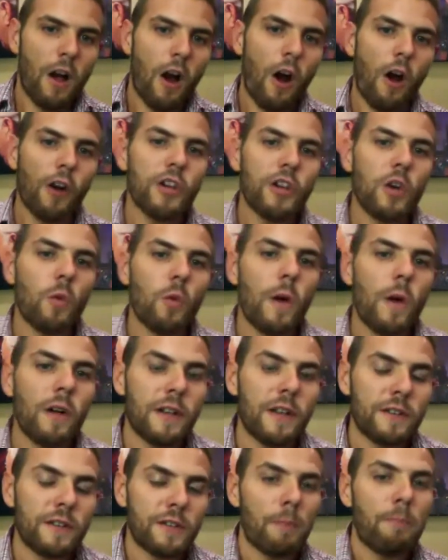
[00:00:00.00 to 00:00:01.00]
Are you
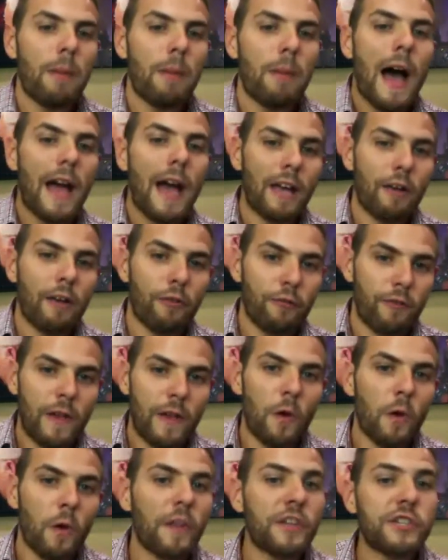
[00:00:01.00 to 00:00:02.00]
willing to buy a
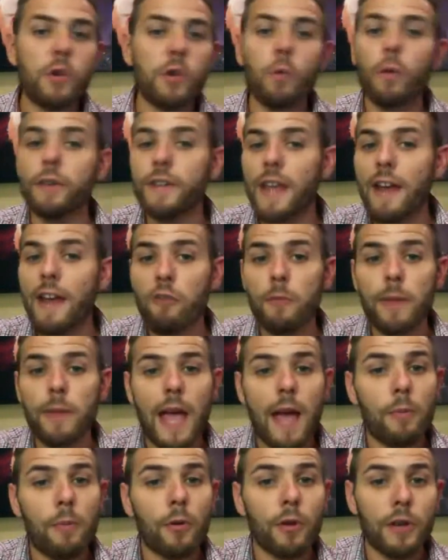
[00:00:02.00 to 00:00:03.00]
field that you will never
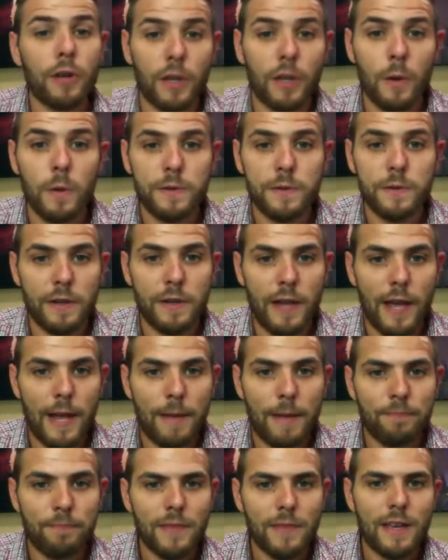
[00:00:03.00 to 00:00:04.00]
be able to use today?